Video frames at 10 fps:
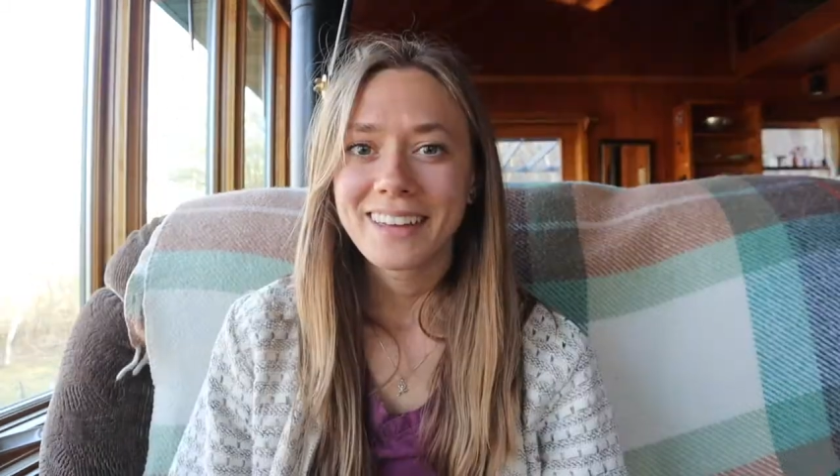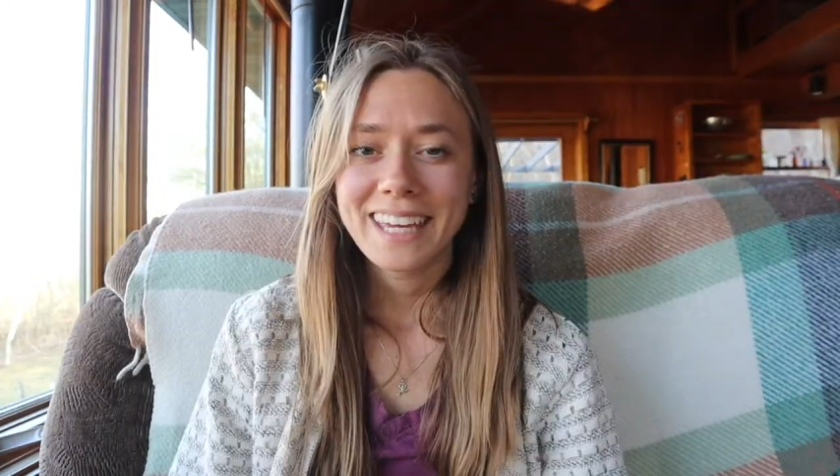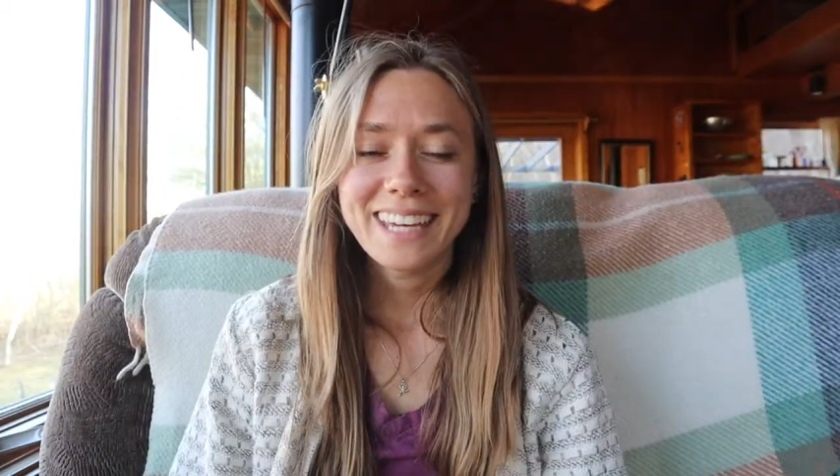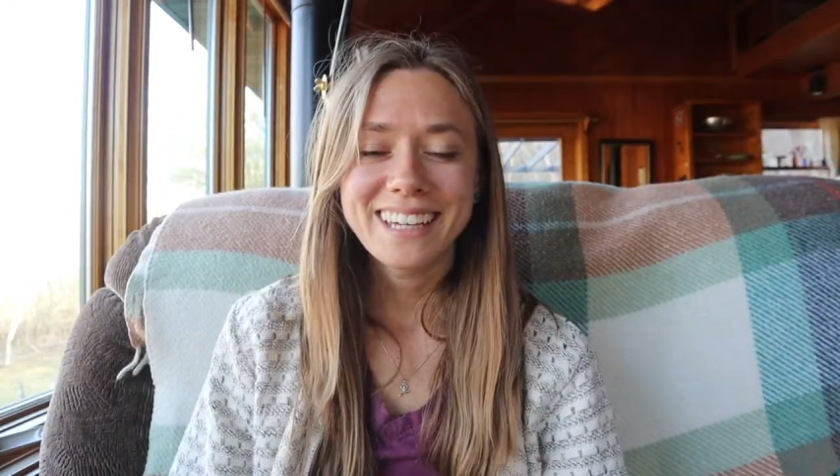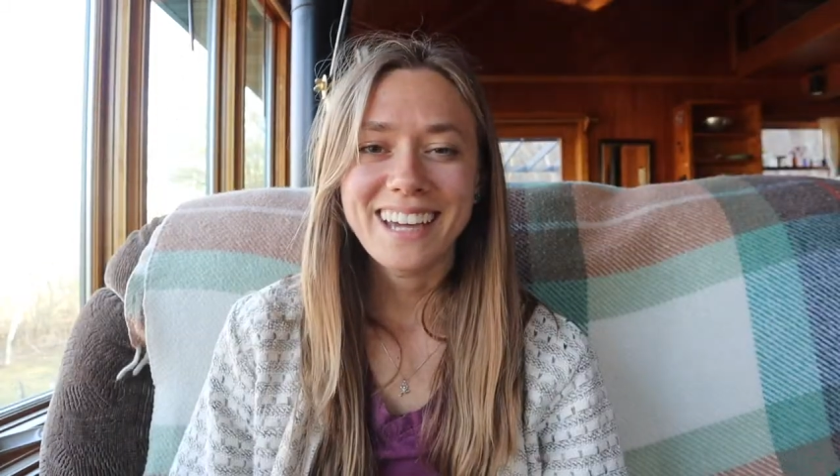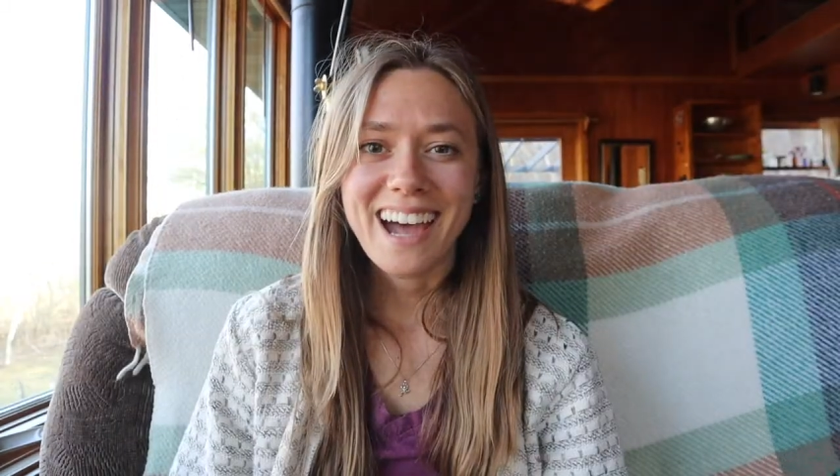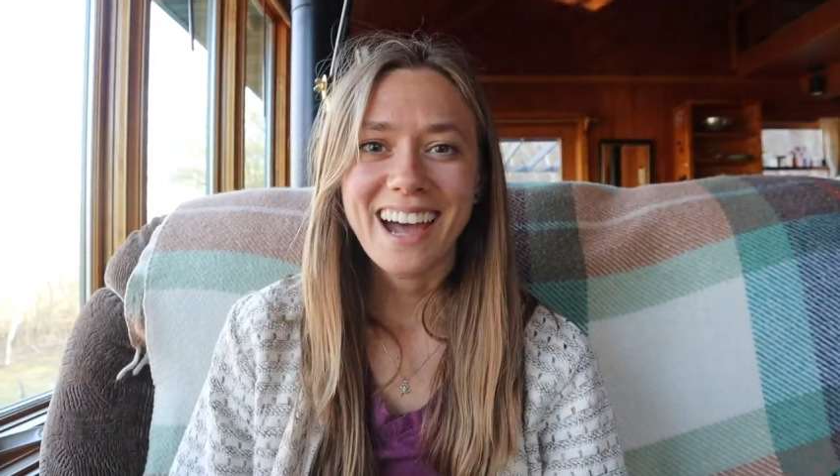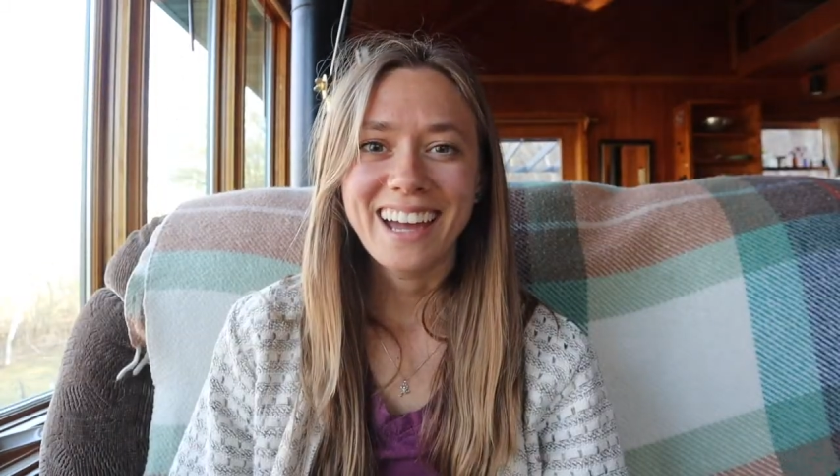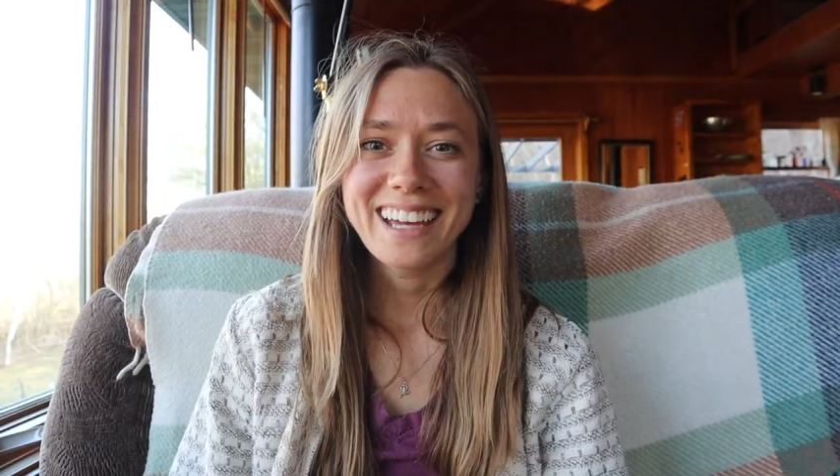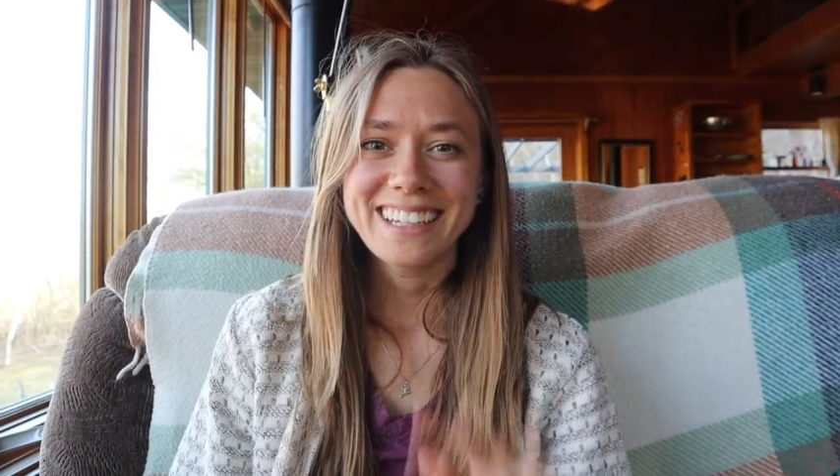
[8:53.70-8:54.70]
Hey
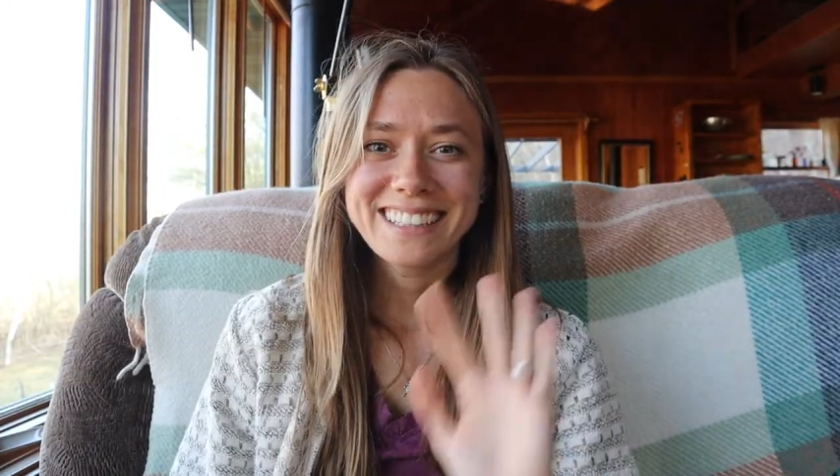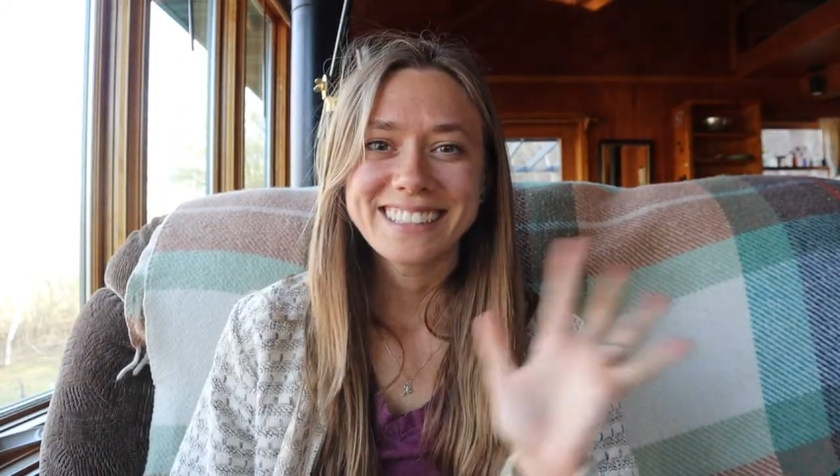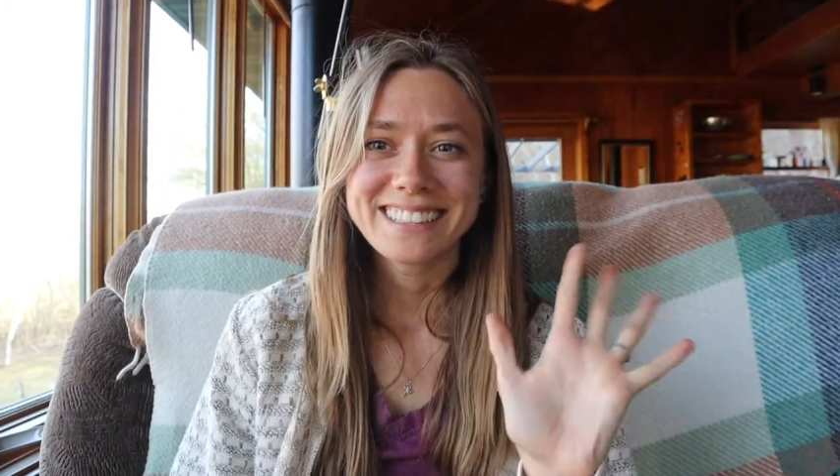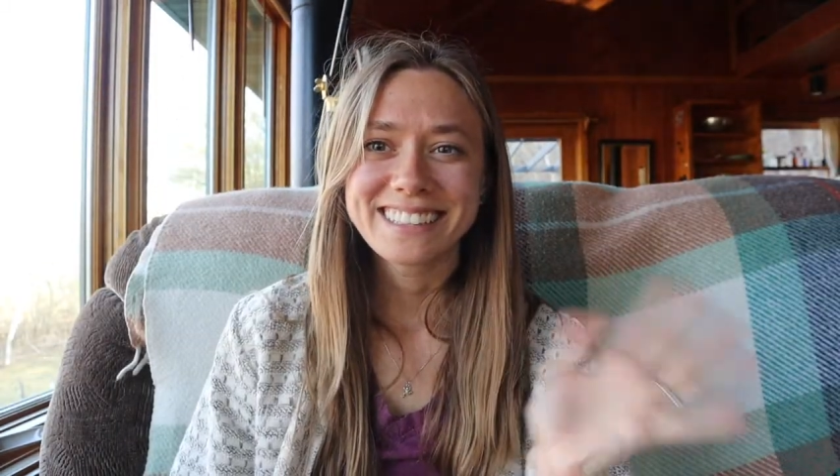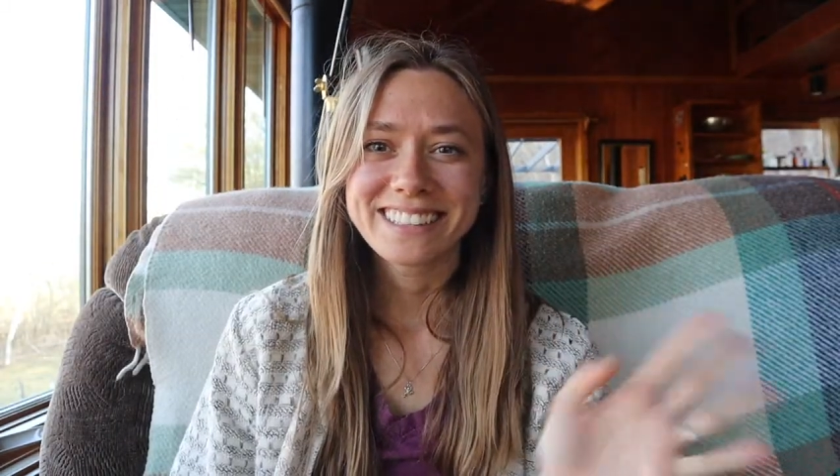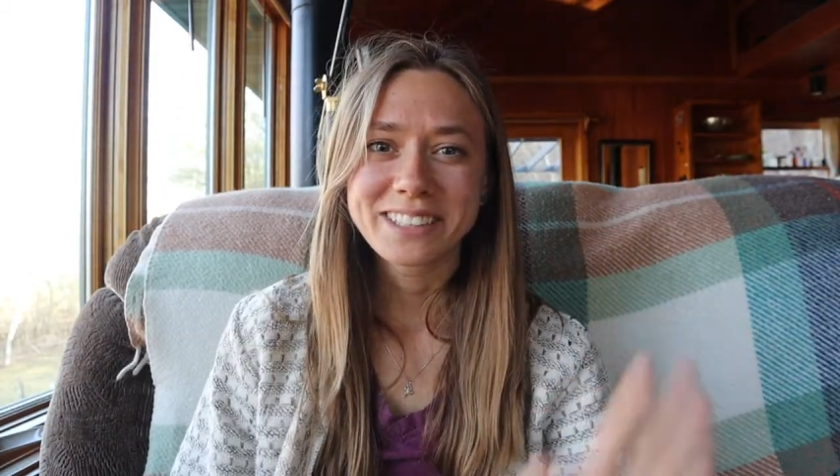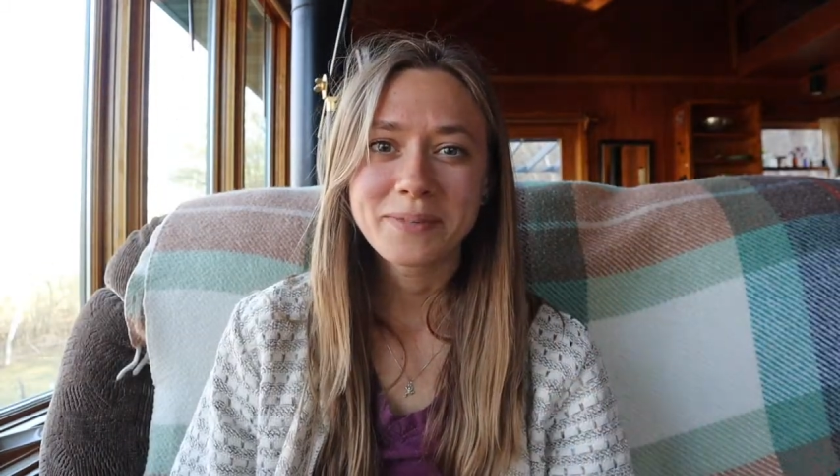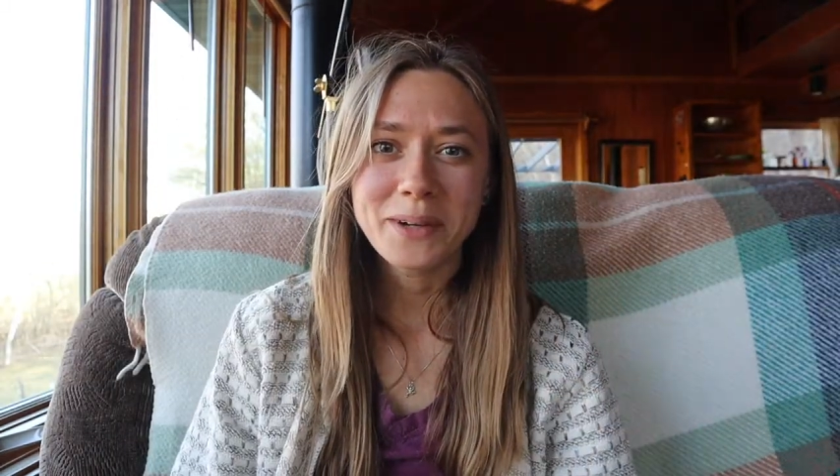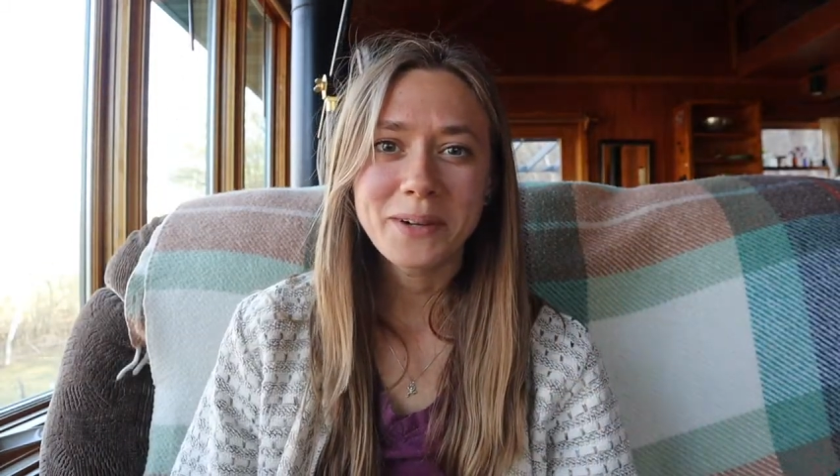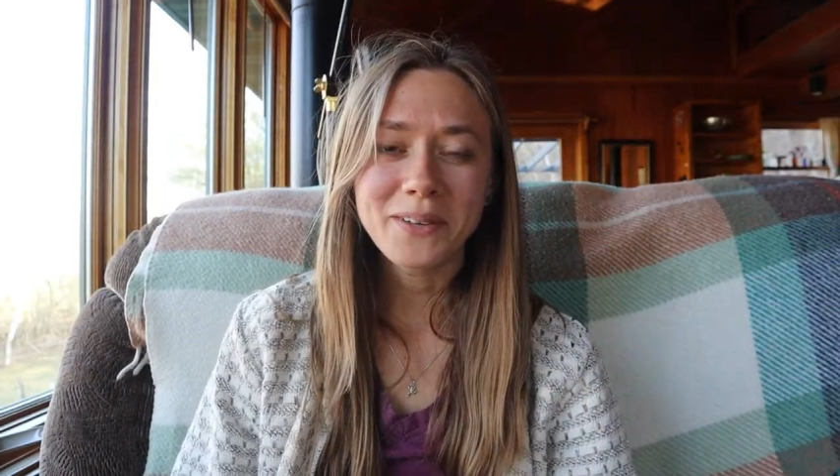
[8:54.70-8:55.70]
guys, it's
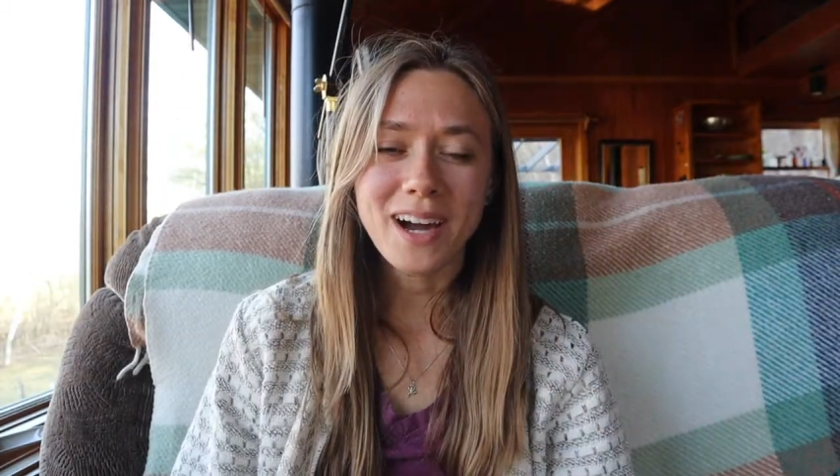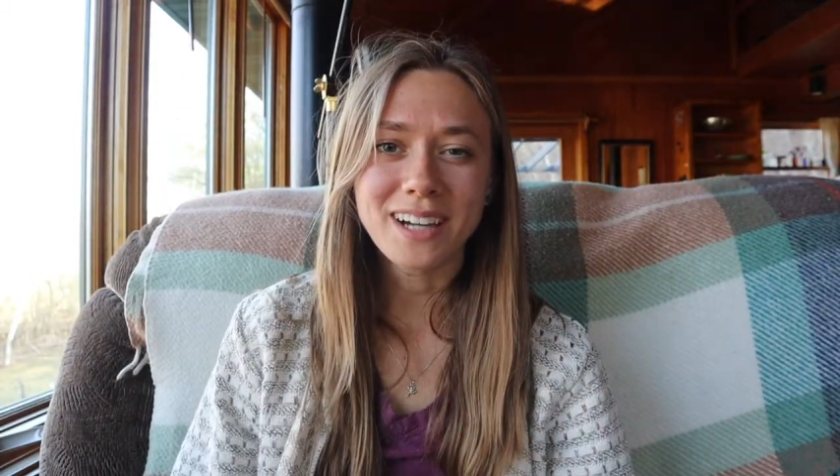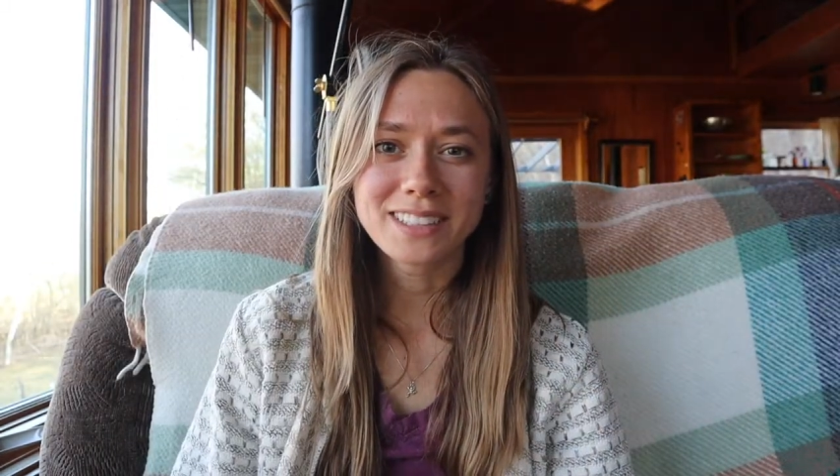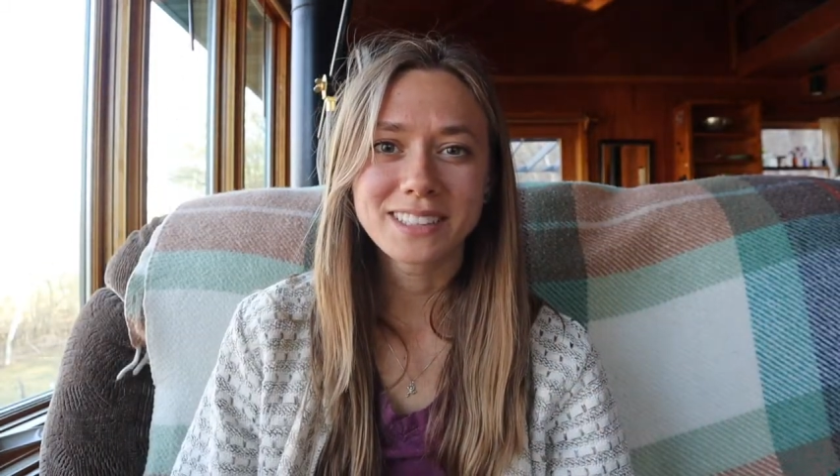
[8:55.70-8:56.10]
been a while